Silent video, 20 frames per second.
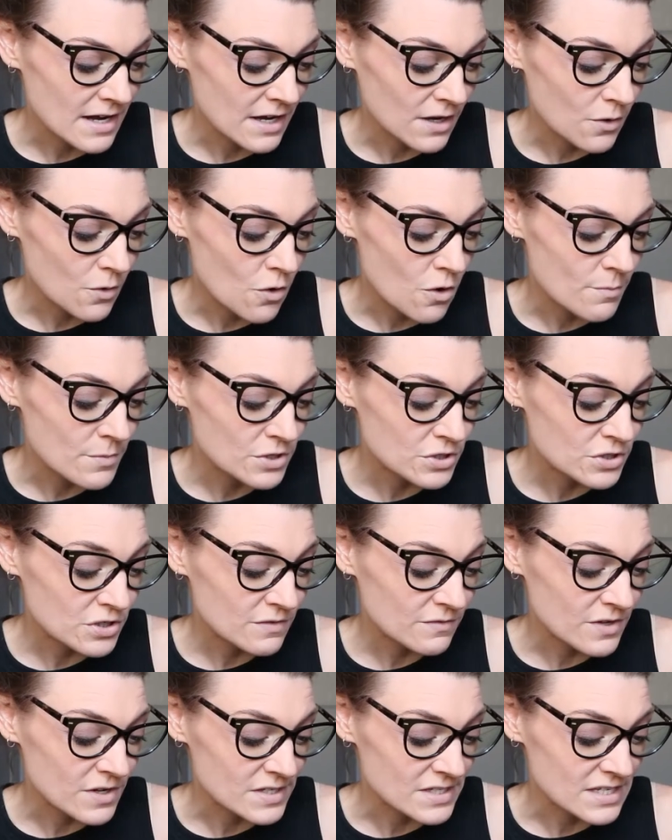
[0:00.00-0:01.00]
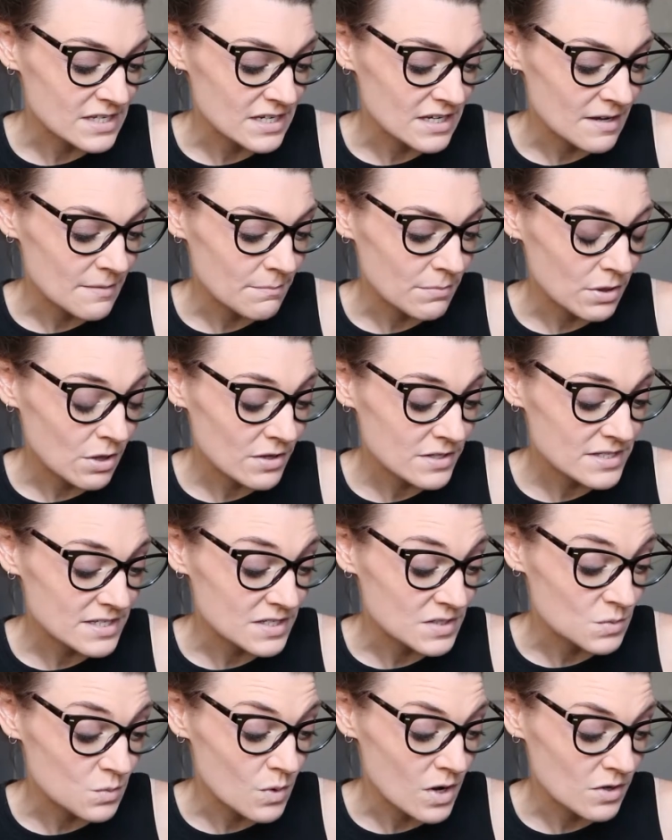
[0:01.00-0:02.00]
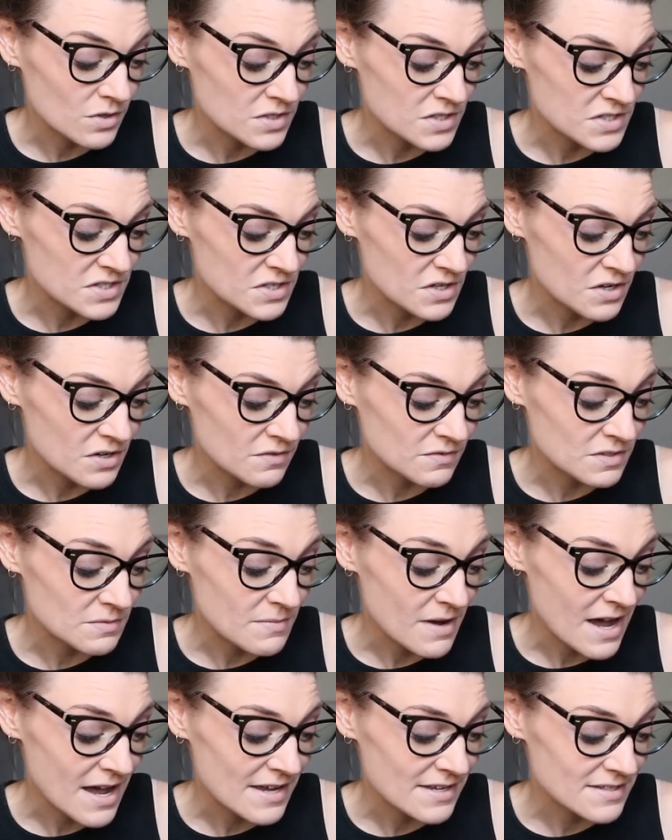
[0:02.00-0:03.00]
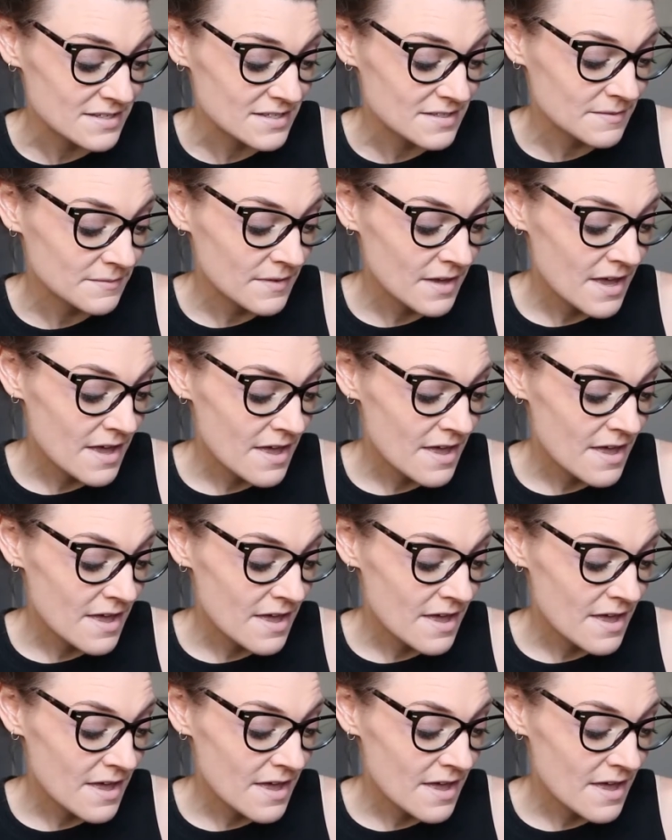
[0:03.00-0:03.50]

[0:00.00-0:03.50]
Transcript: at Gorman University and plots his well-deserved demise.